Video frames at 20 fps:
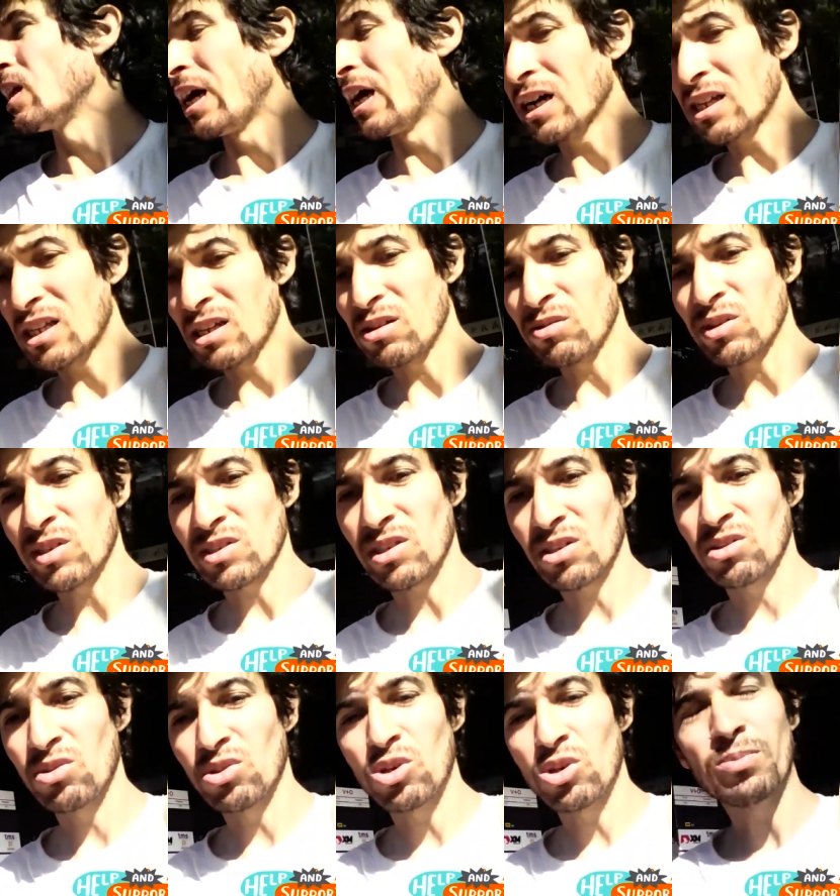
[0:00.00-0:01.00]

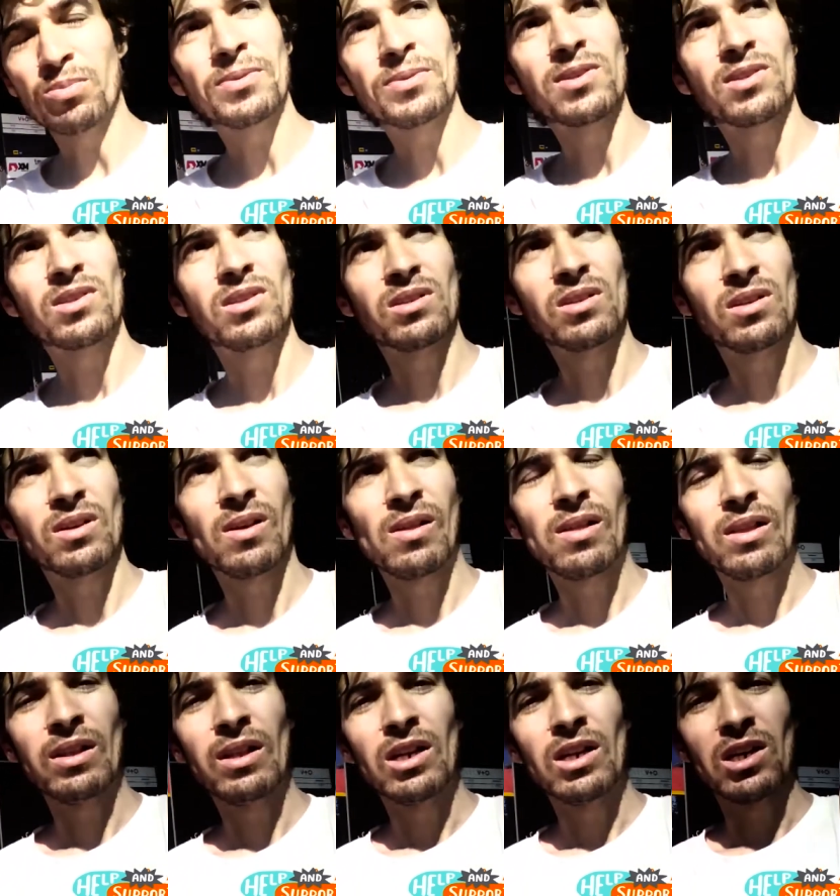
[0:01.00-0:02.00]
activist groups
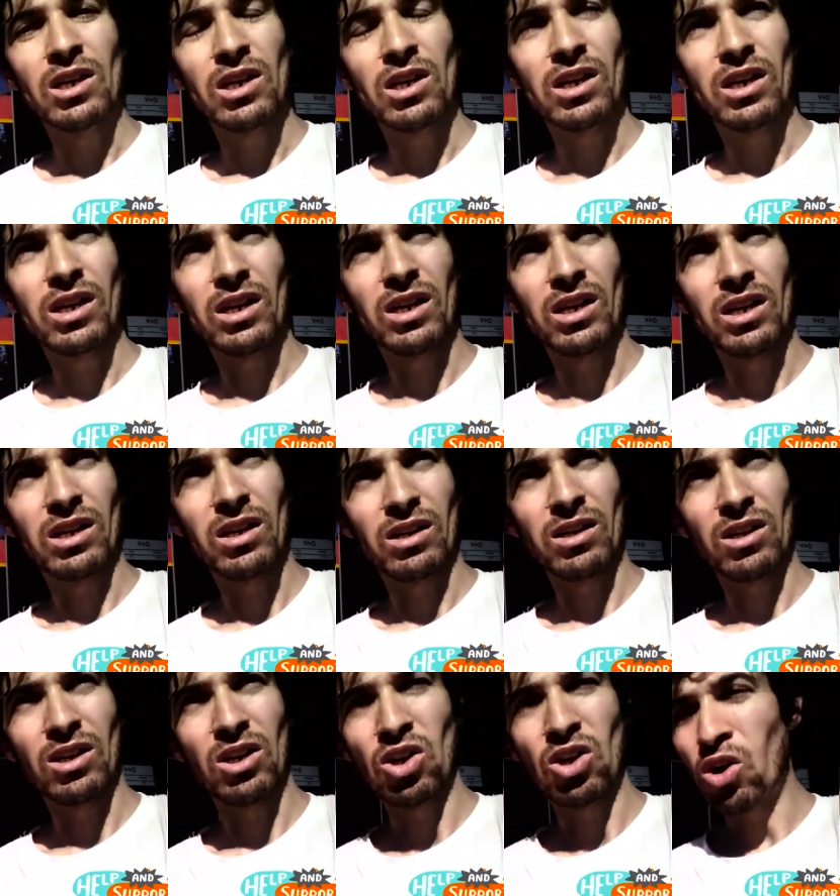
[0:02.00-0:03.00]

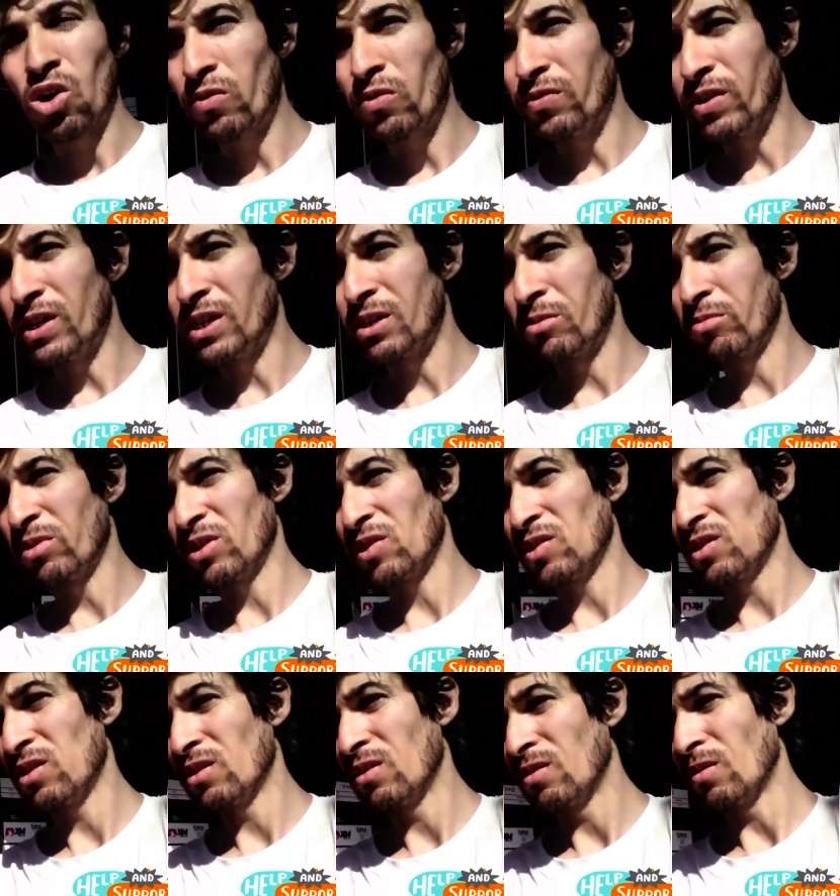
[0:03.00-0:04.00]
uh, law
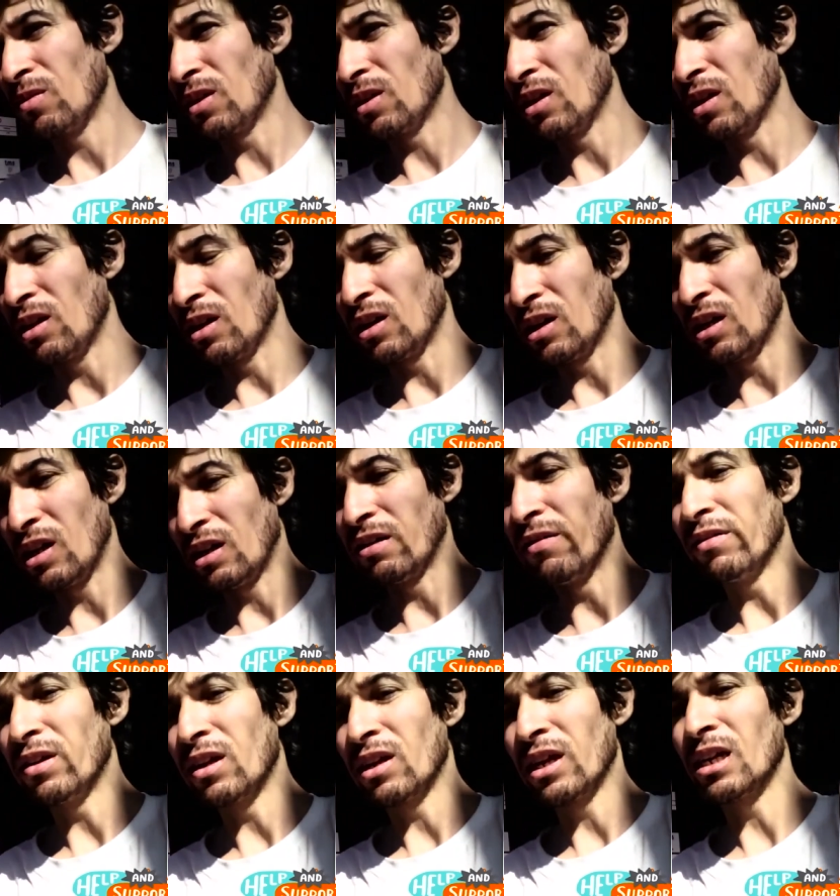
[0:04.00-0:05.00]
firms
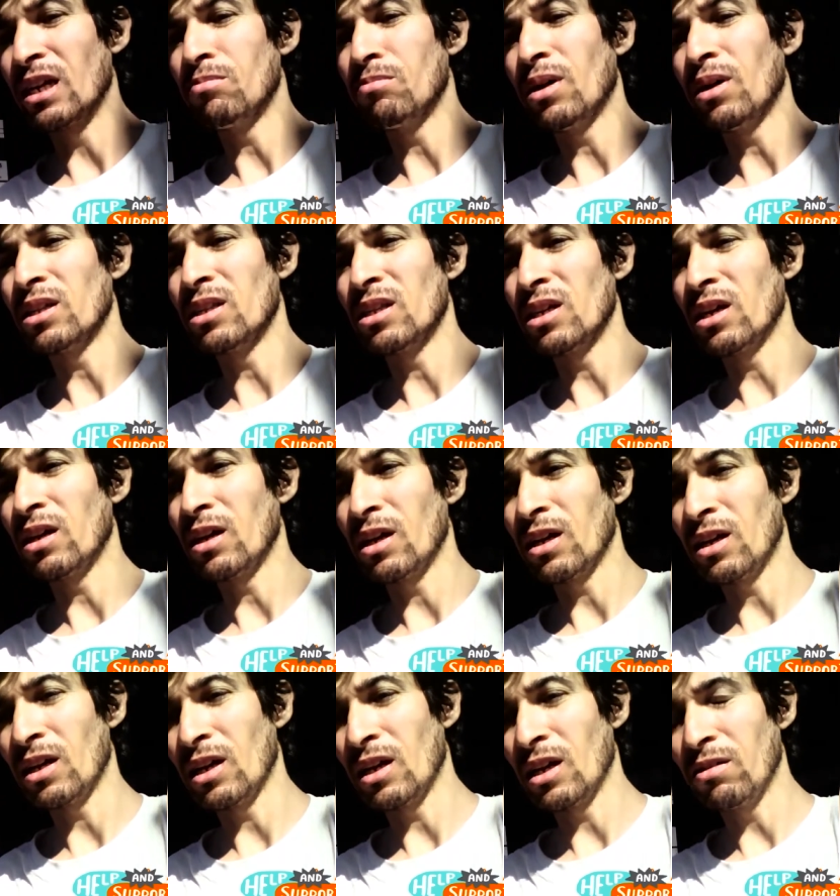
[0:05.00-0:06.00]
every, anybody
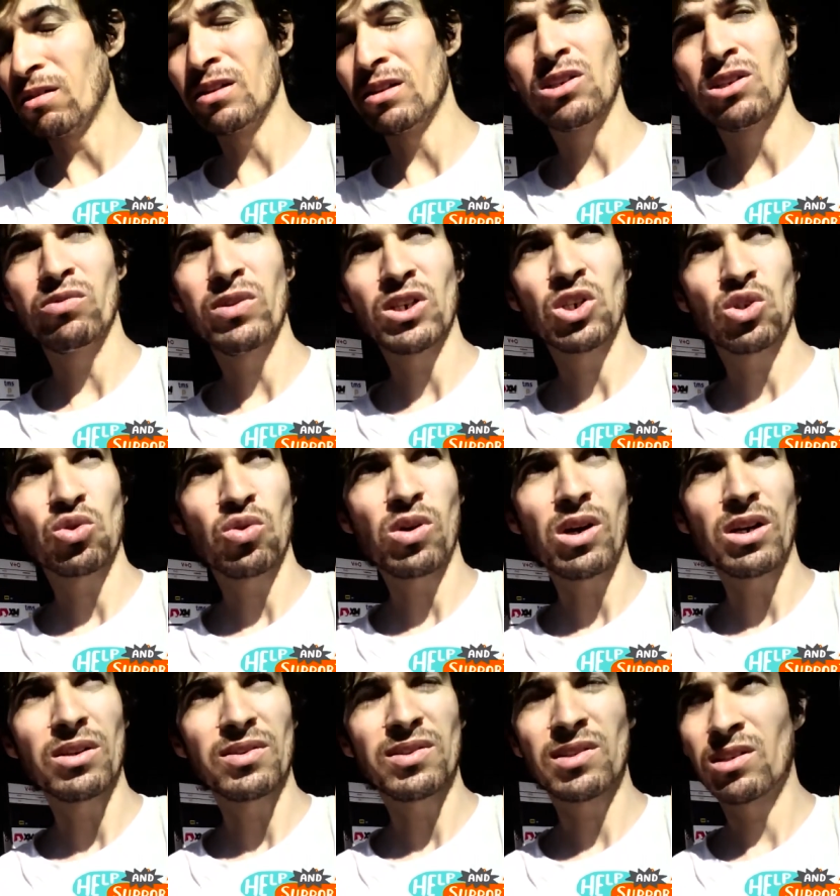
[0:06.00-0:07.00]
uh,
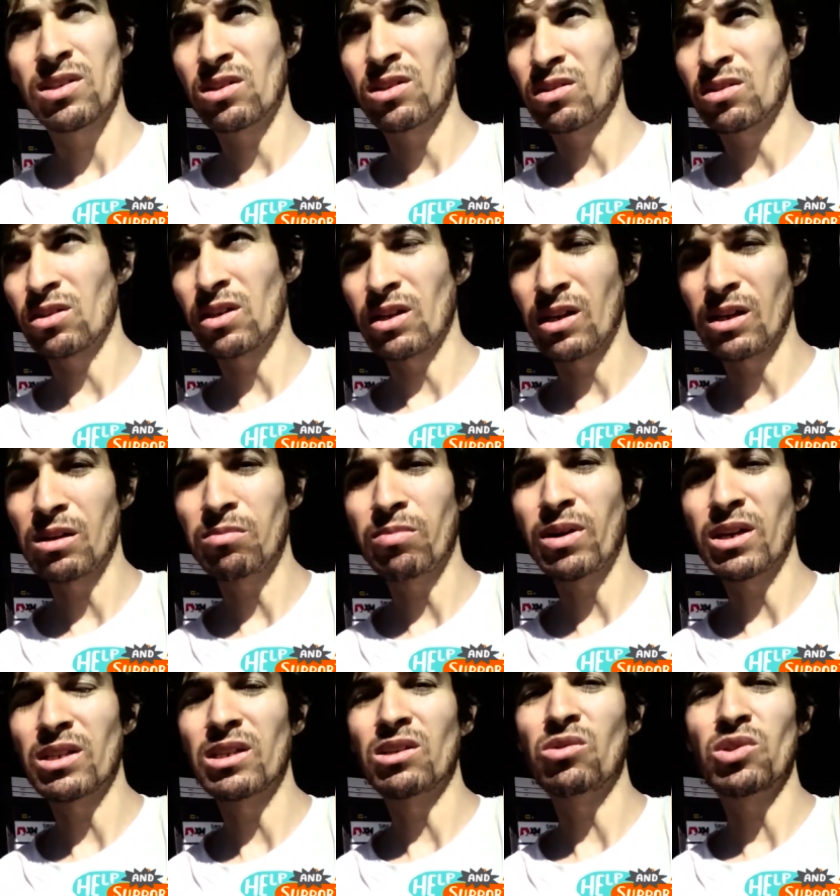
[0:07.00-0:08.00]
individuals
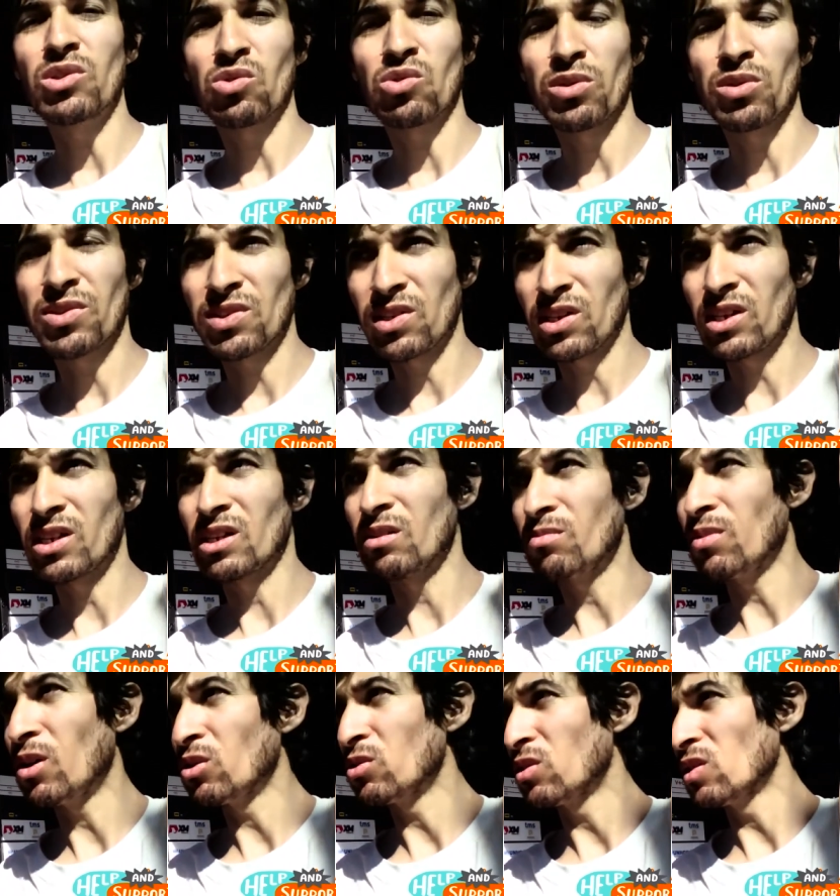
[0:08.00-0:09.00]
anybody who is concerned
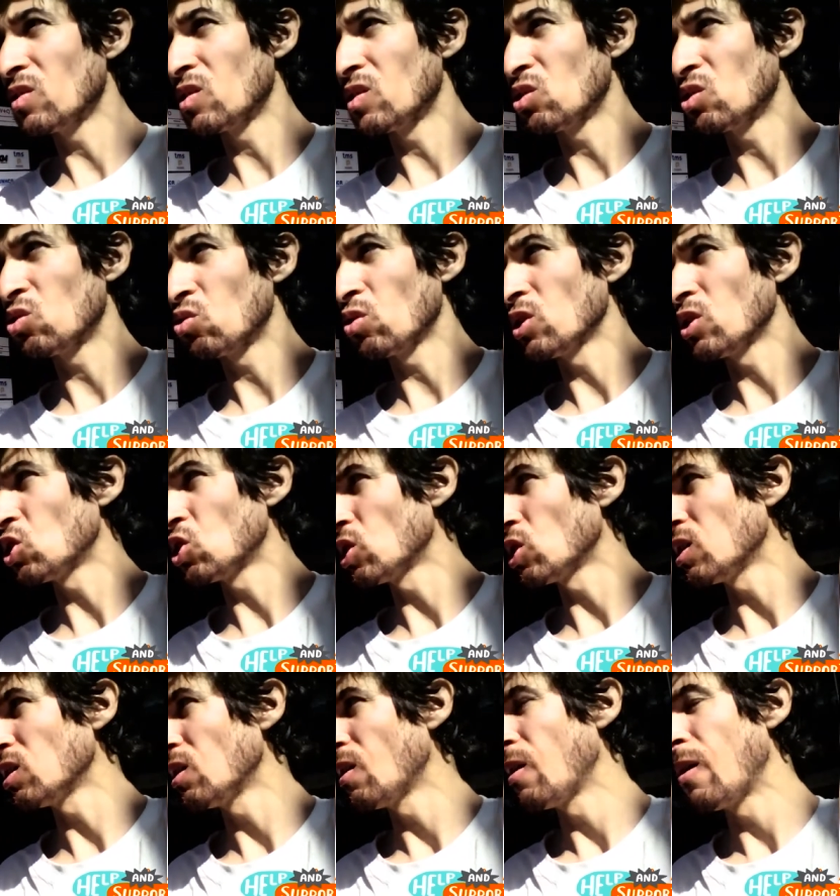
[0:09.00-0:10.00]
about this
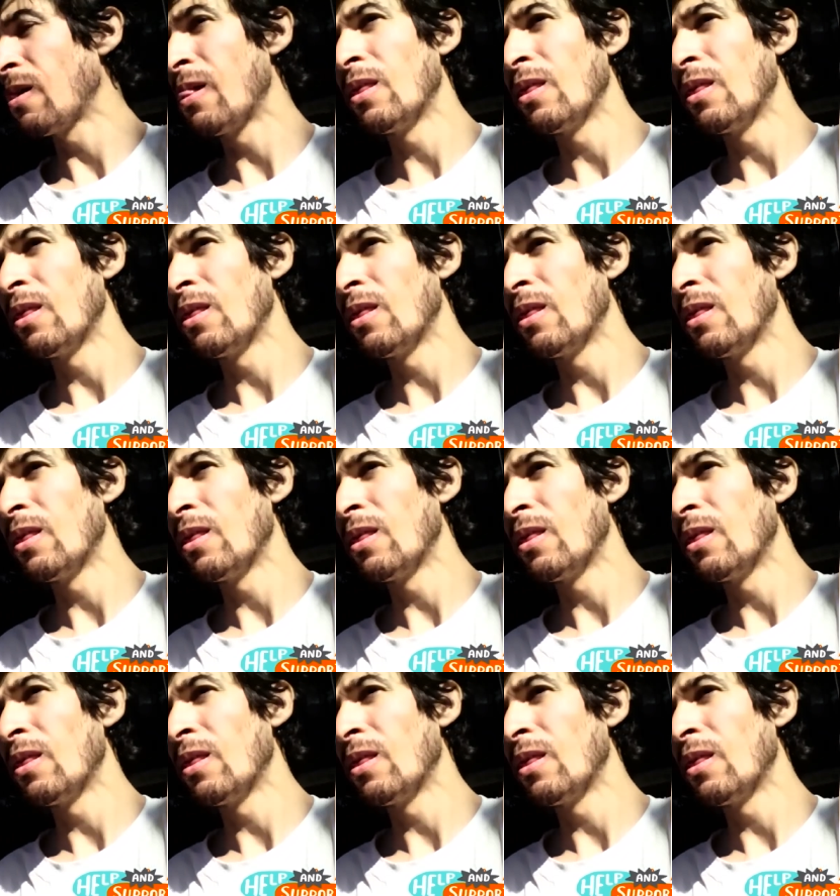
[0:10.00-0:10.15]
situation